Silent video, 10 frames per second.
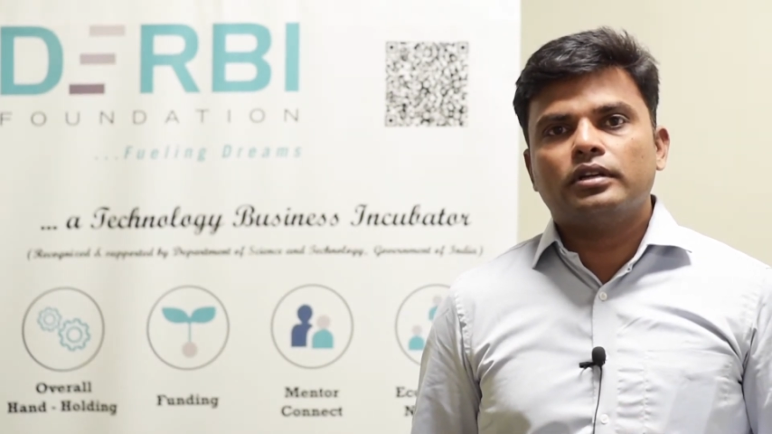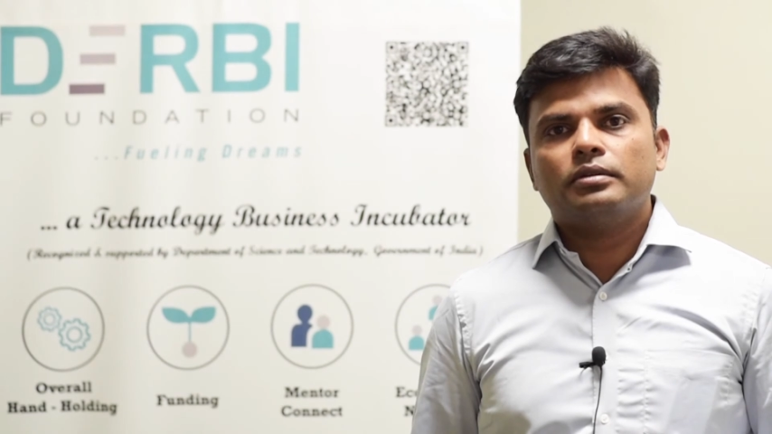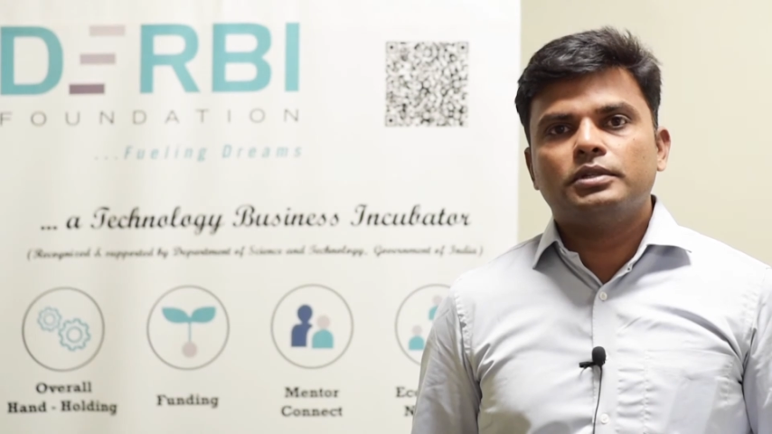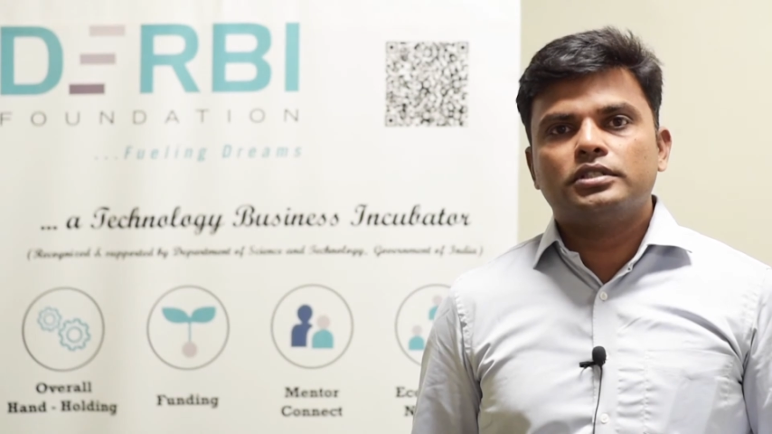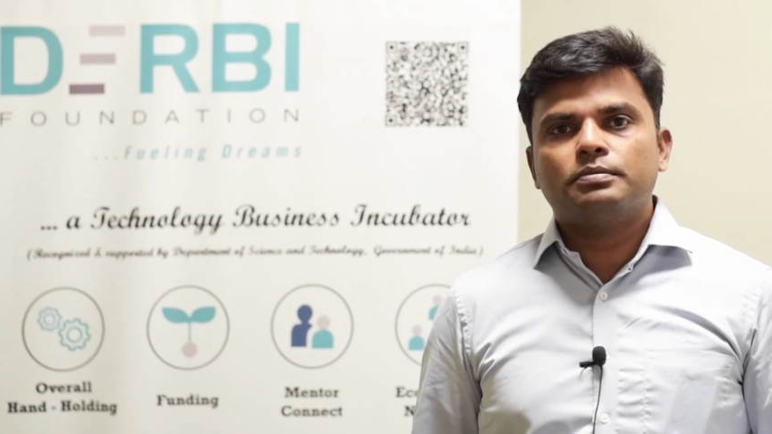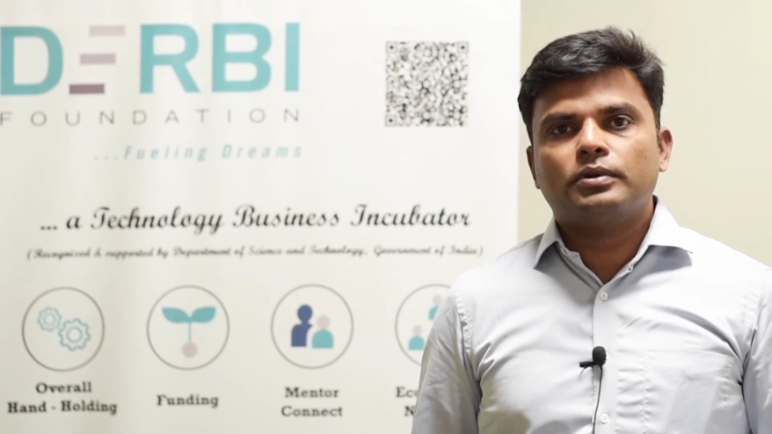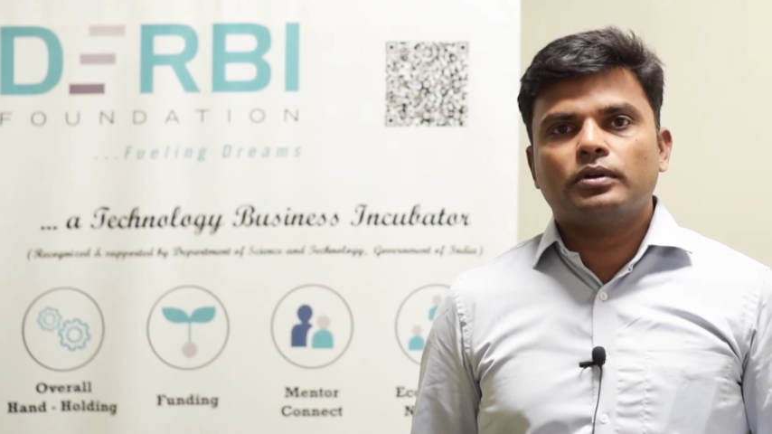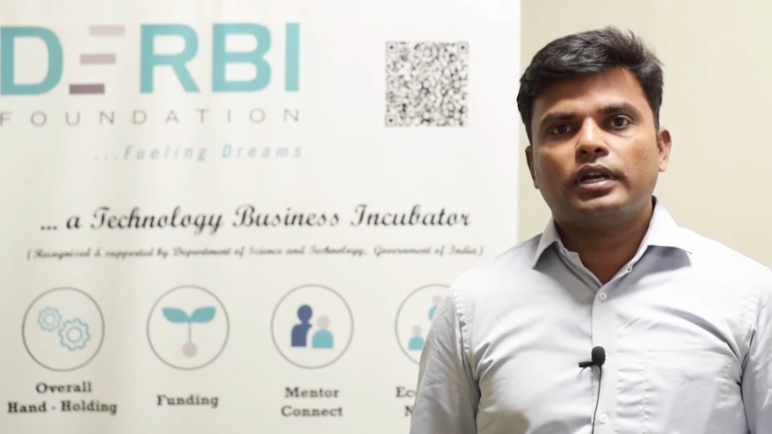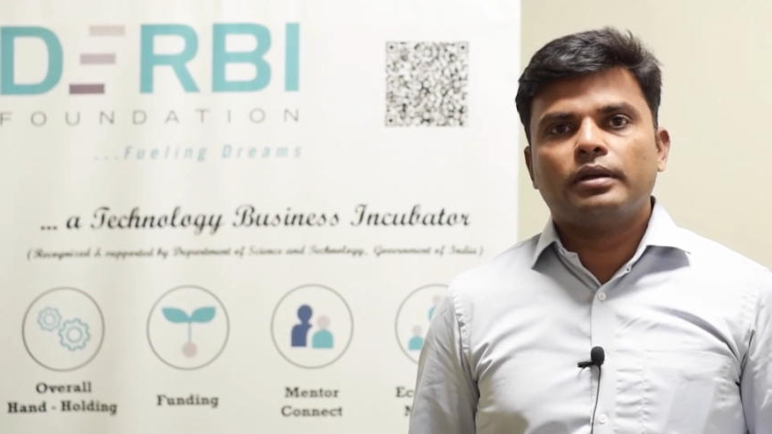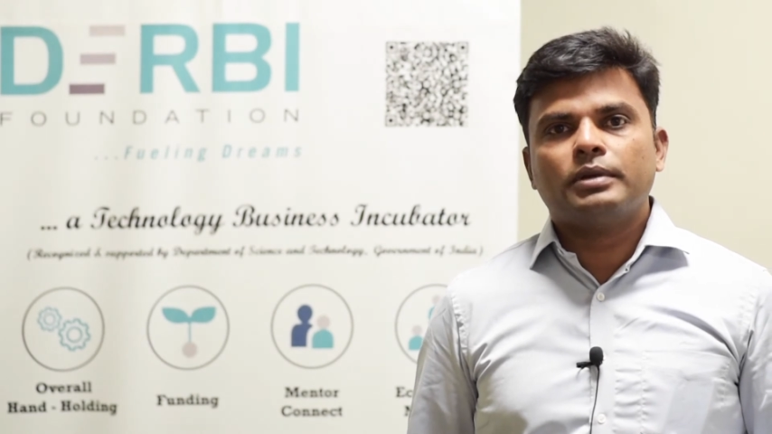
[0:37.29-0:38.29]
Emerge
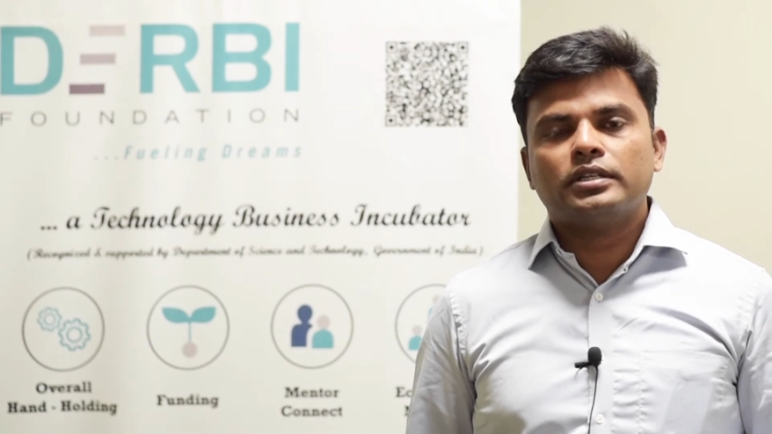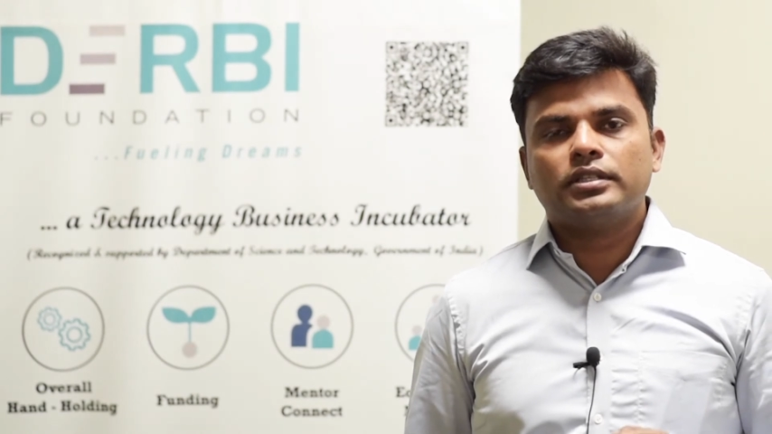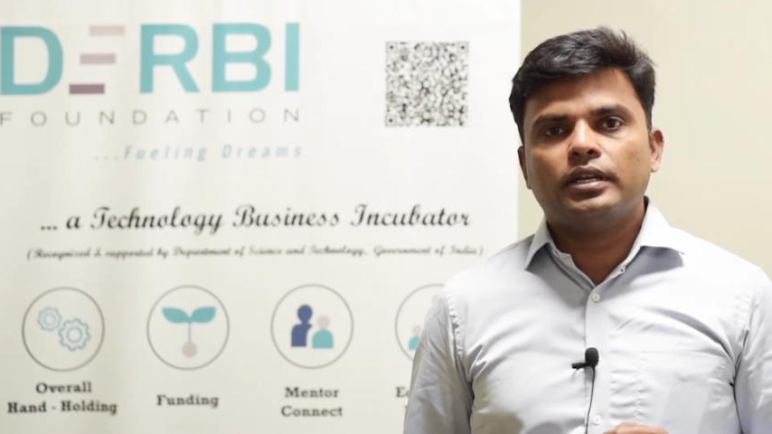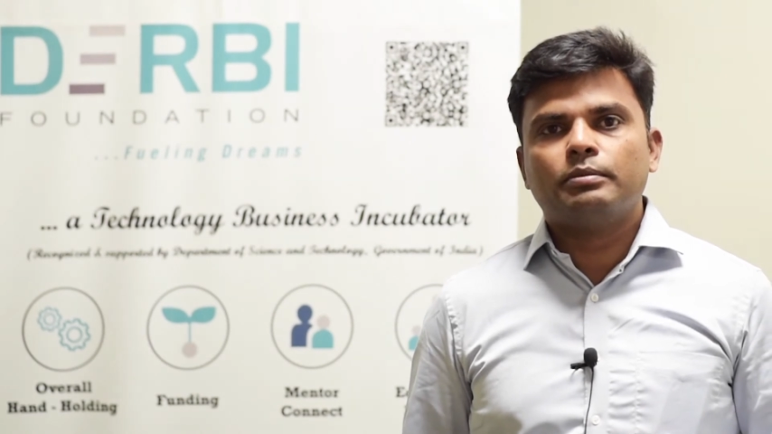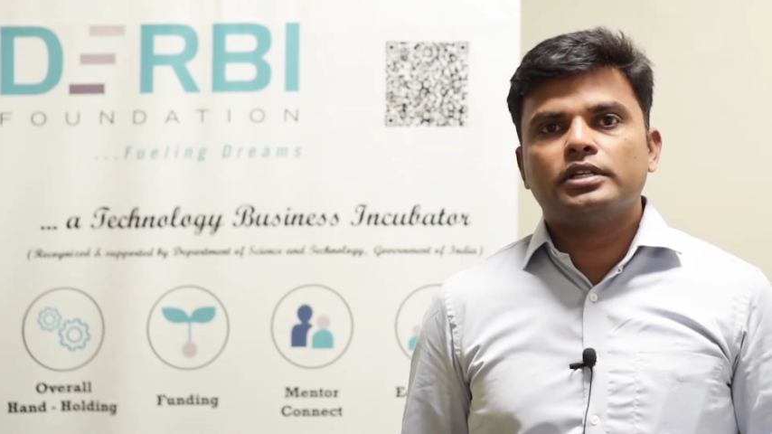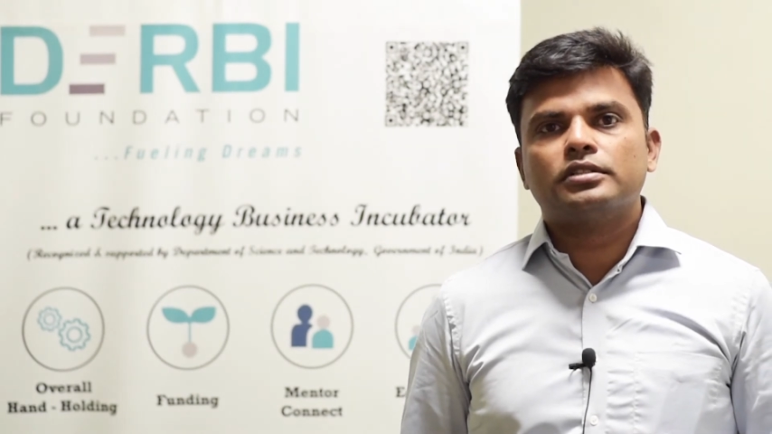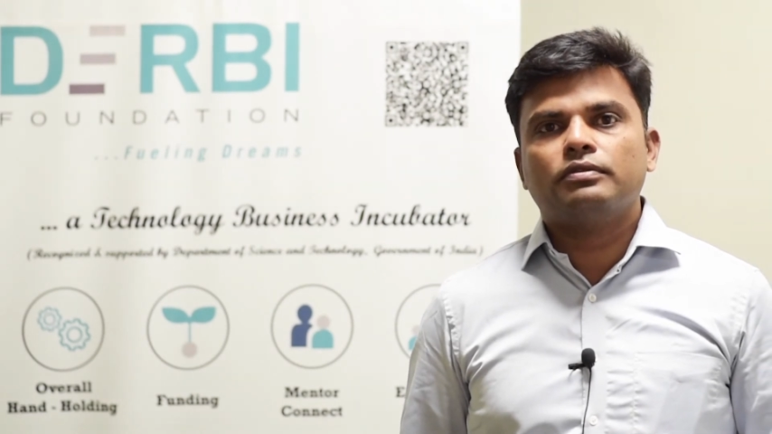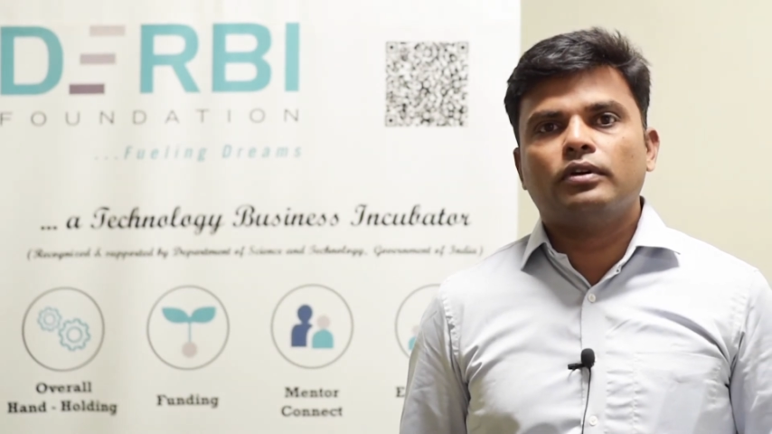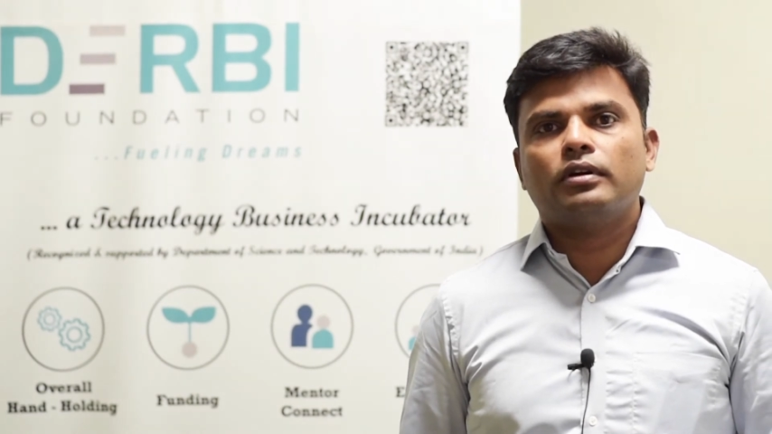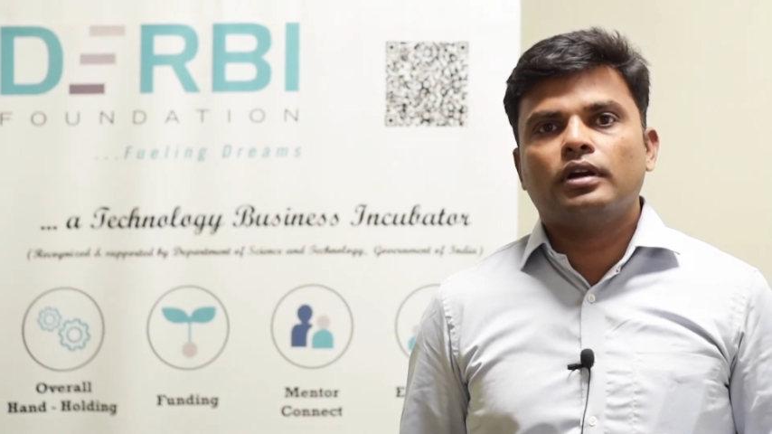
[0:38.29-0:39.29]
program has helped us
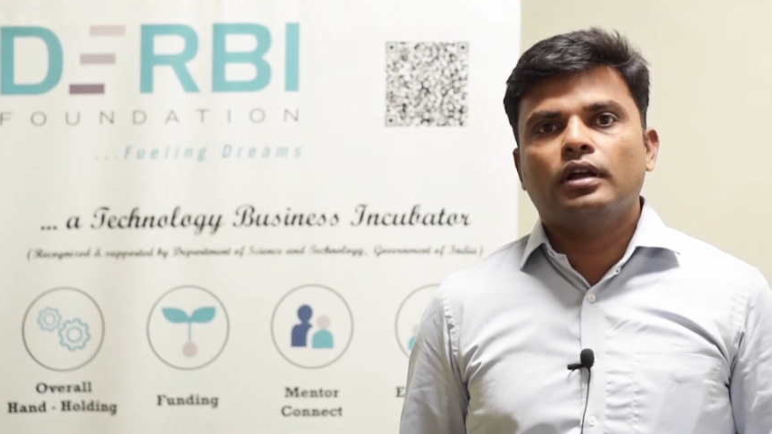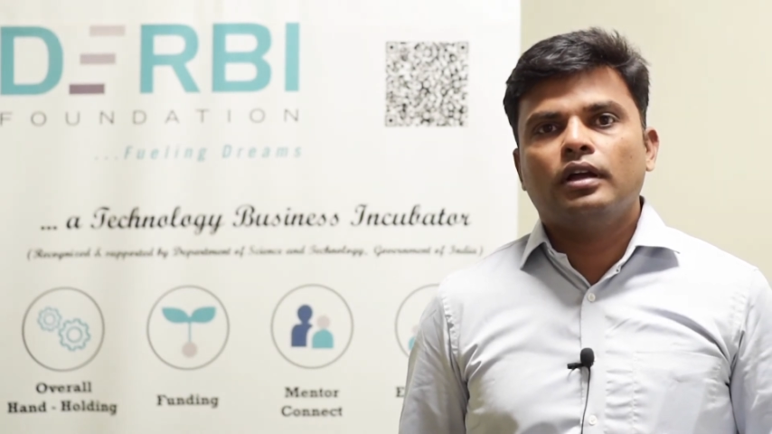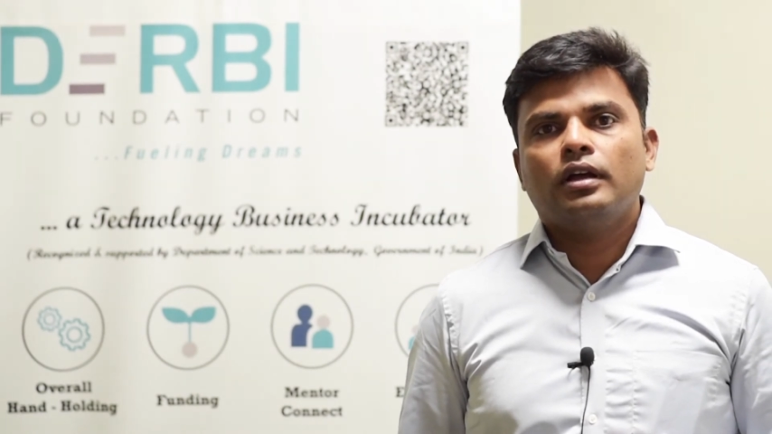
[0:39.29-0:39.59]
for